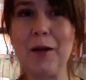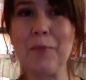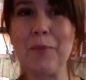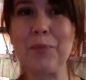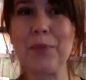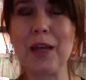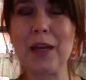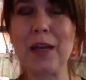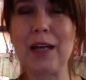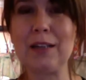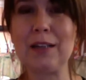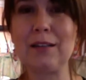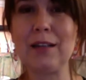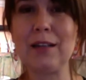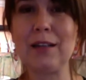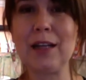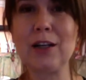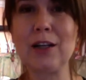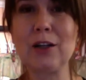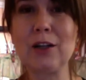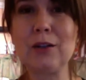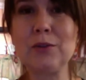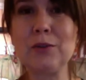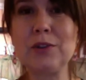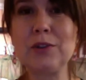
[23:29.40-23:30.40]
It
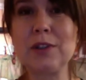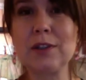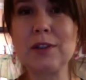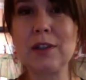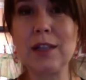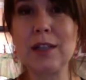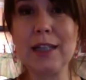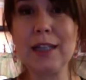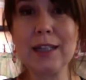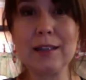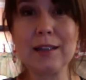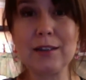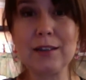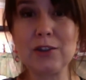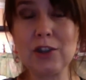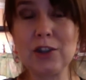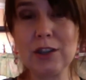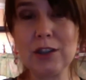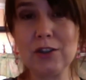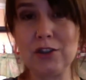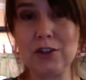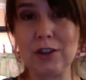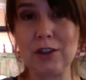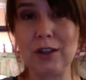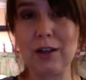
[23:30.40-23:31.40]
includes
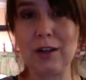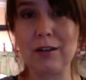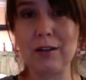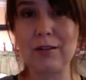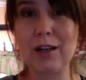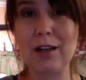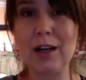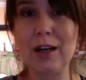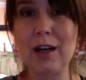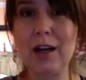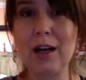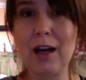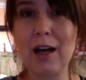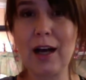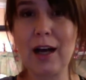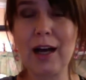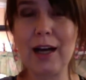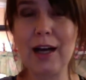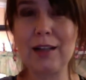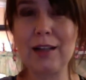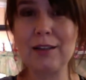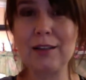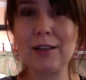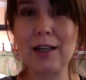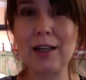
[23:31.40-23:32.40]
ginger.
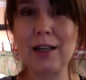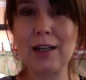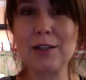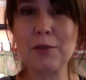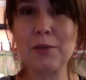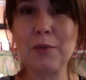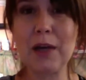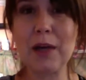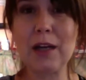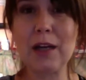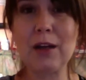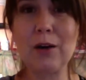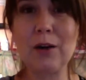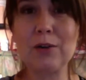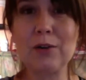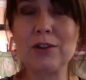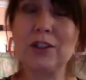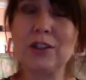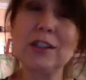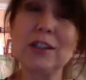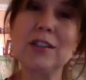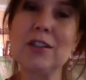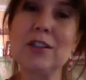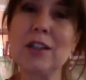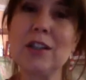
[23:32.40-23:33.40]
And as you may know,
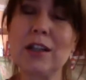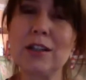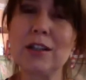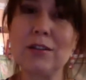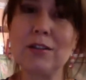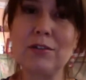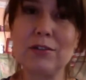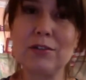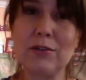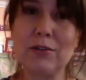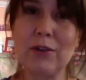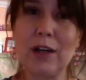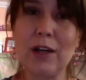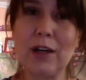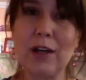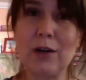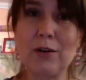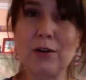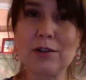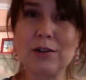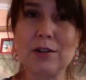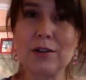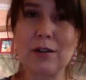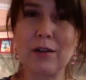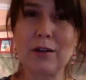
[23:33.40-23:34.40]
ginger
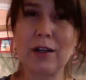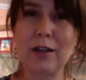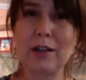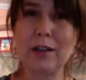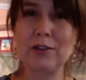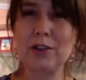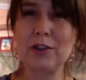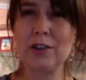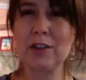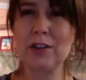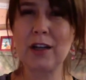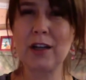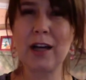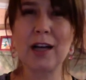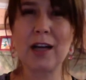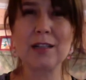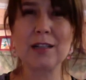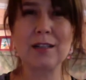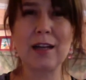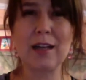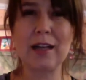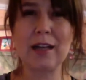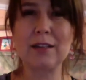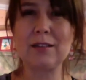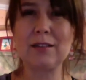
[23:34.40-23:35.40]
has
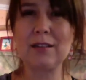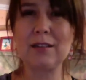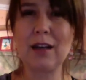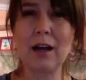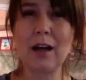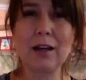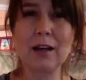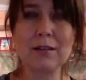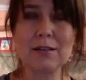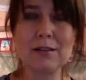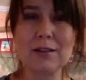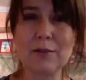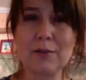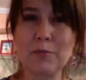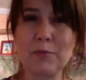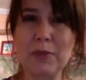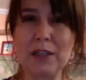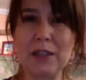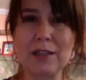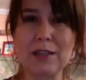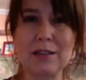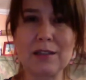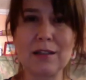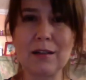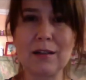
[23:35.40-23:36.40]
like tons of
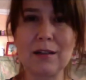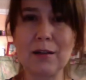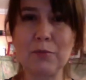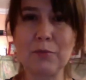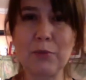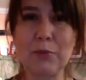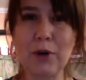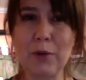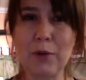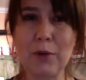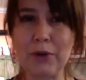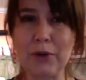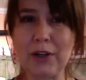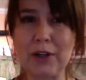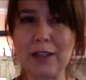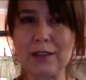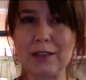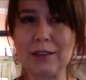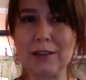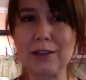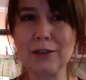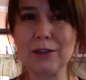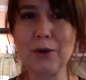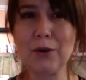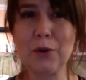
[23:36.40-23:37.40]
medicinal properties,
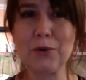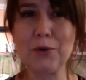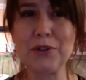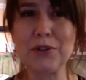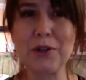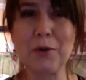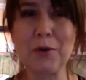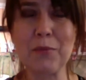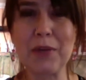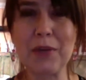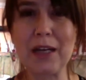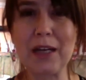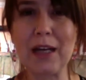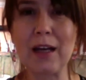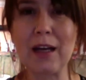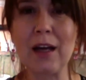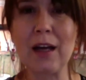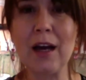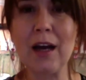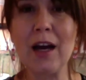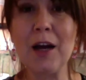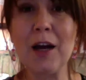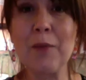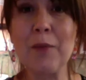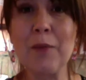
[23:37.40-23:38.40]
so many.
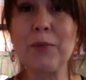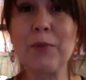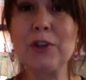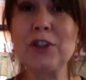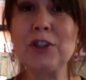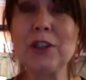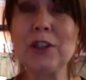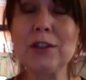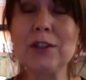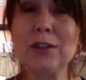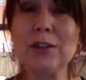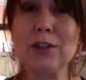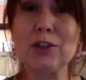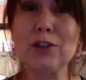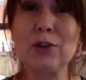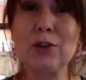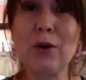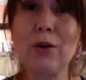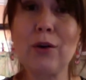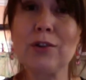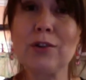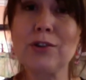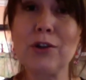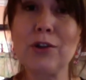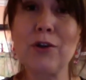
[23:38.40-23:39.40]
But ginger is
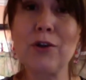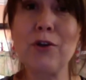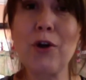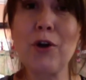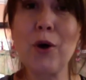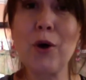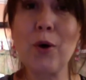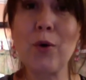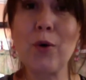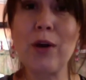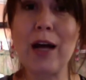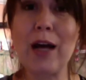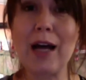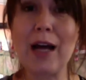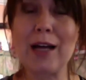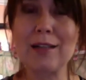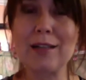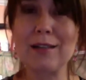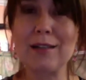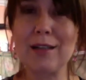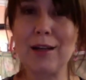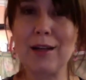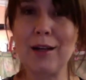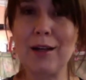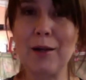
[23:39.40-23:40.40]
also known
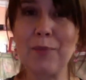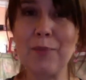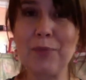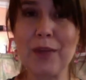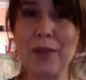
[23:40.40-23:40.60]
as that